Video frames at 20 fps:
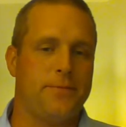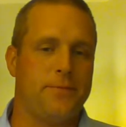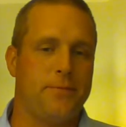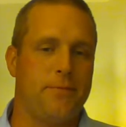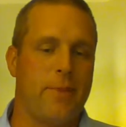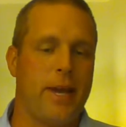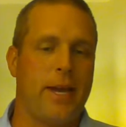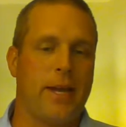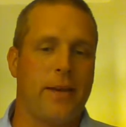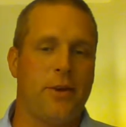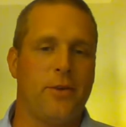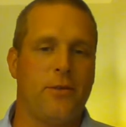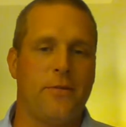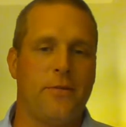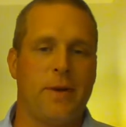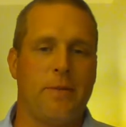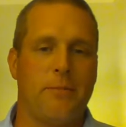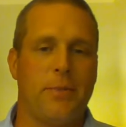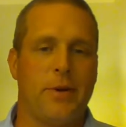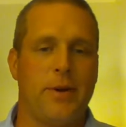back in
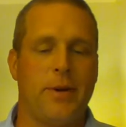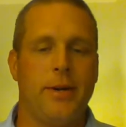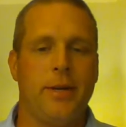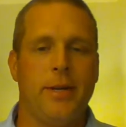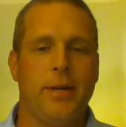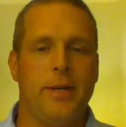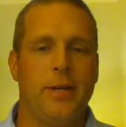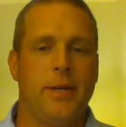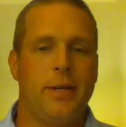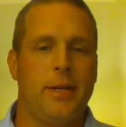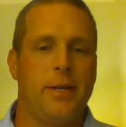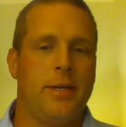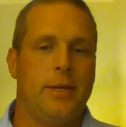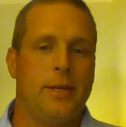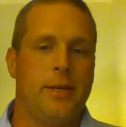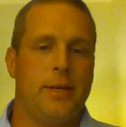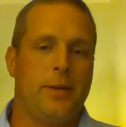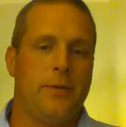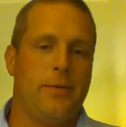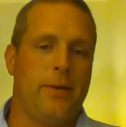November.
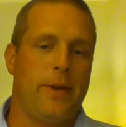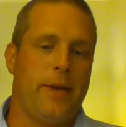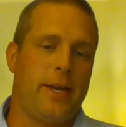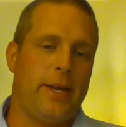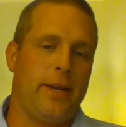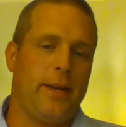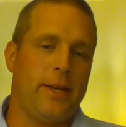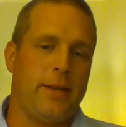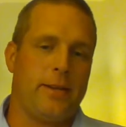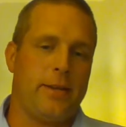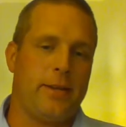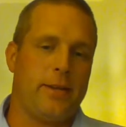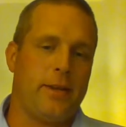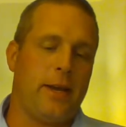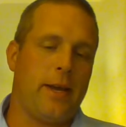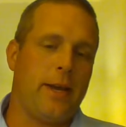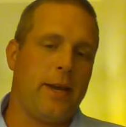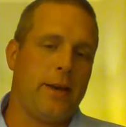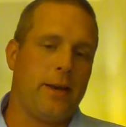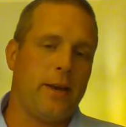I
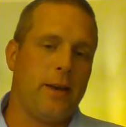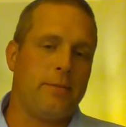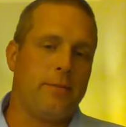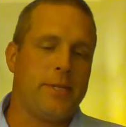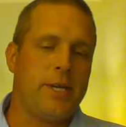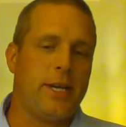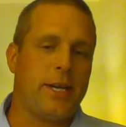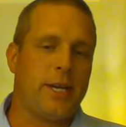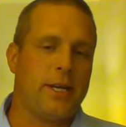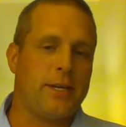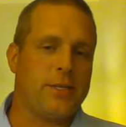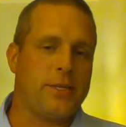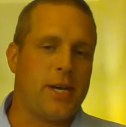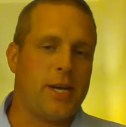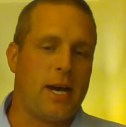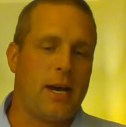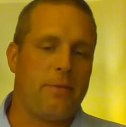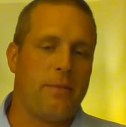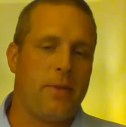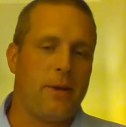ended up taking a
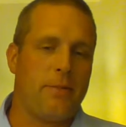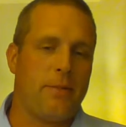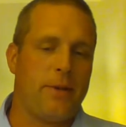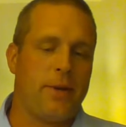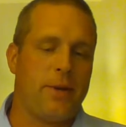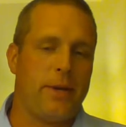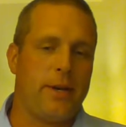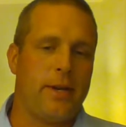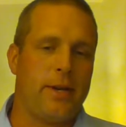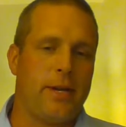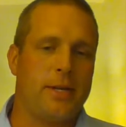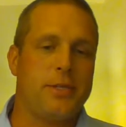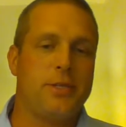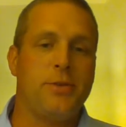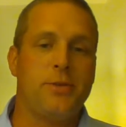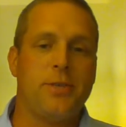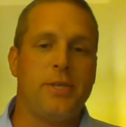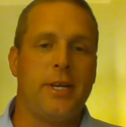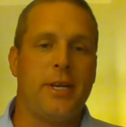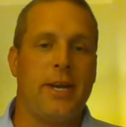job up in
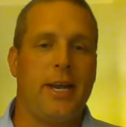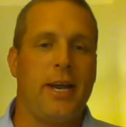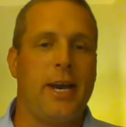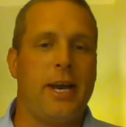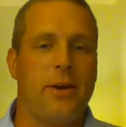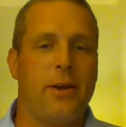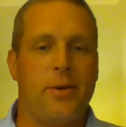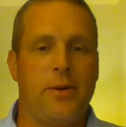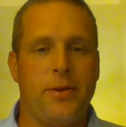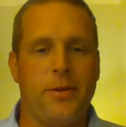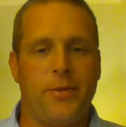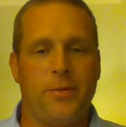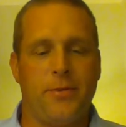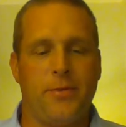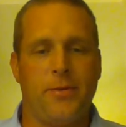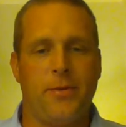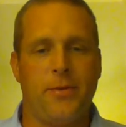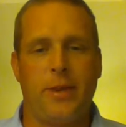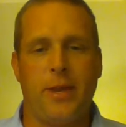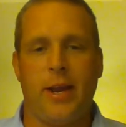Sioux City, Iowa
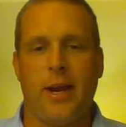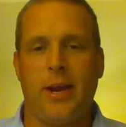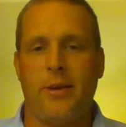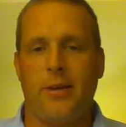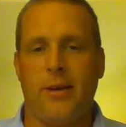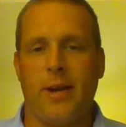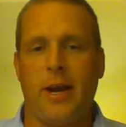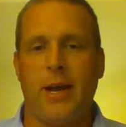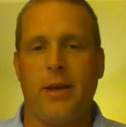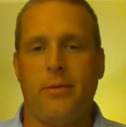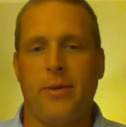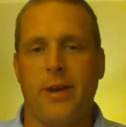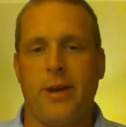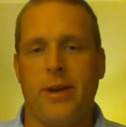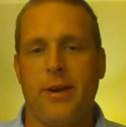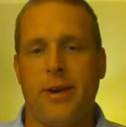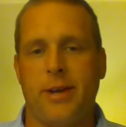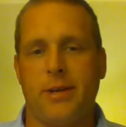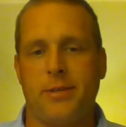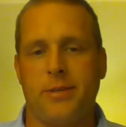with the Iowa
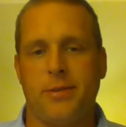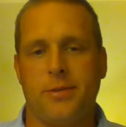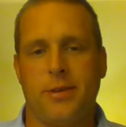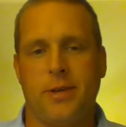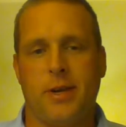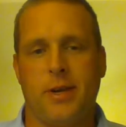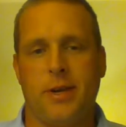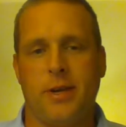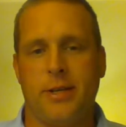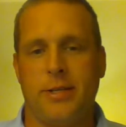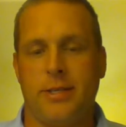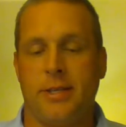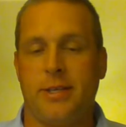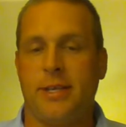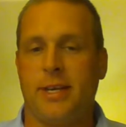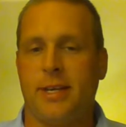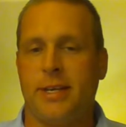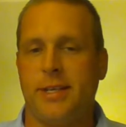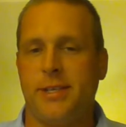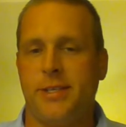Air National Guard as a
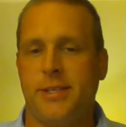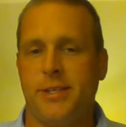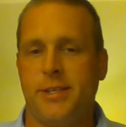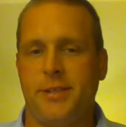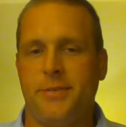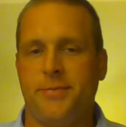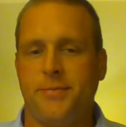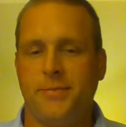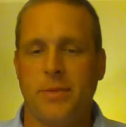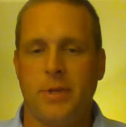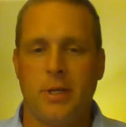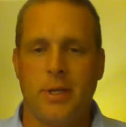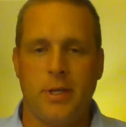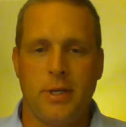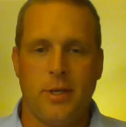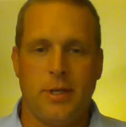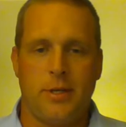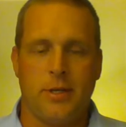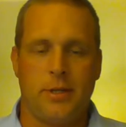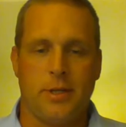technician.
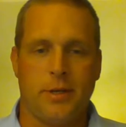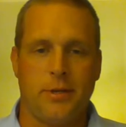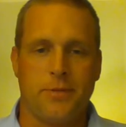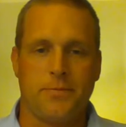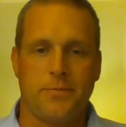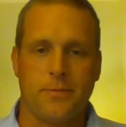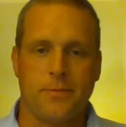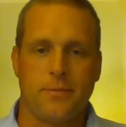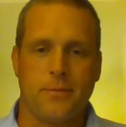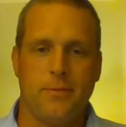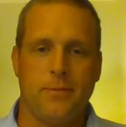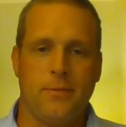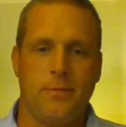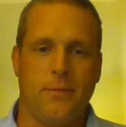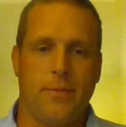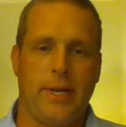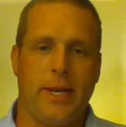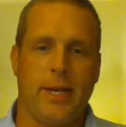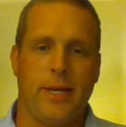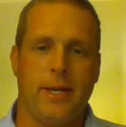So
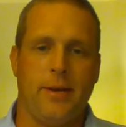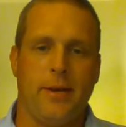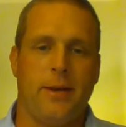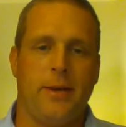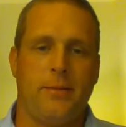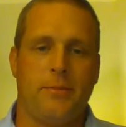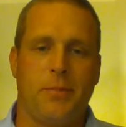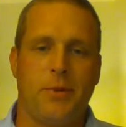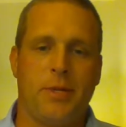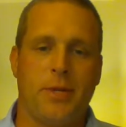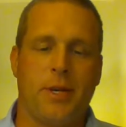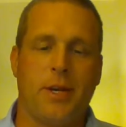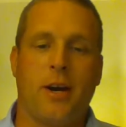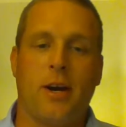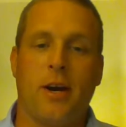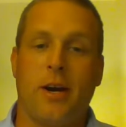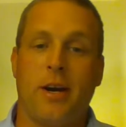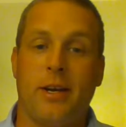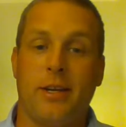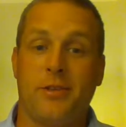we had to put the
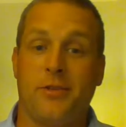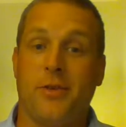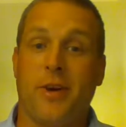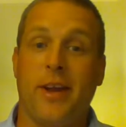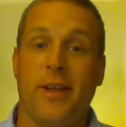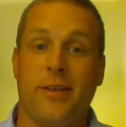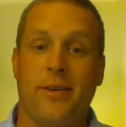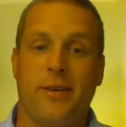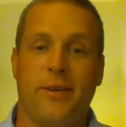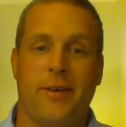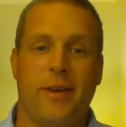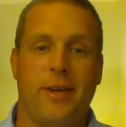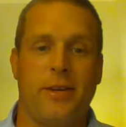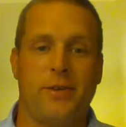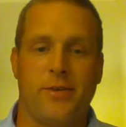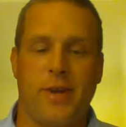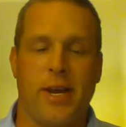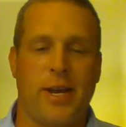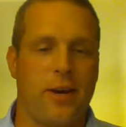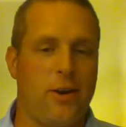car on a trailer and
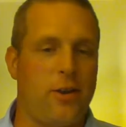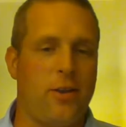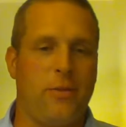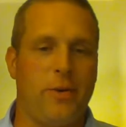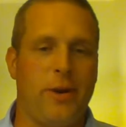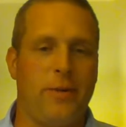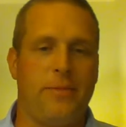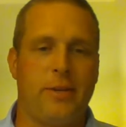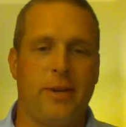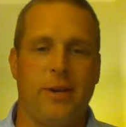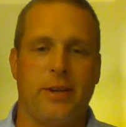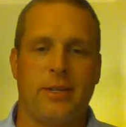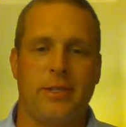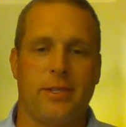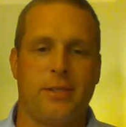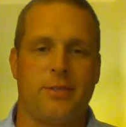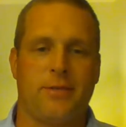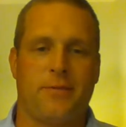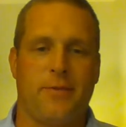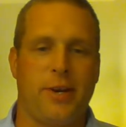drag it all the way up there because
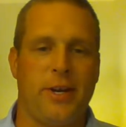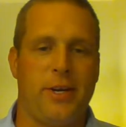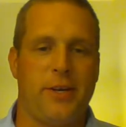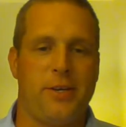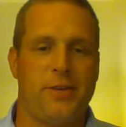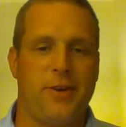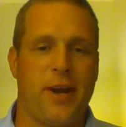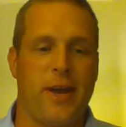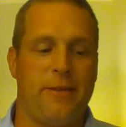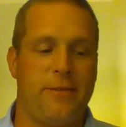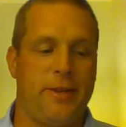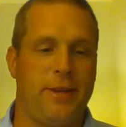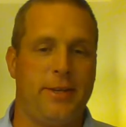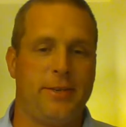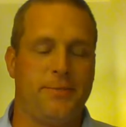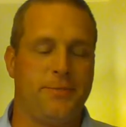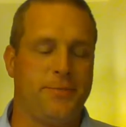I was afraid to drive it.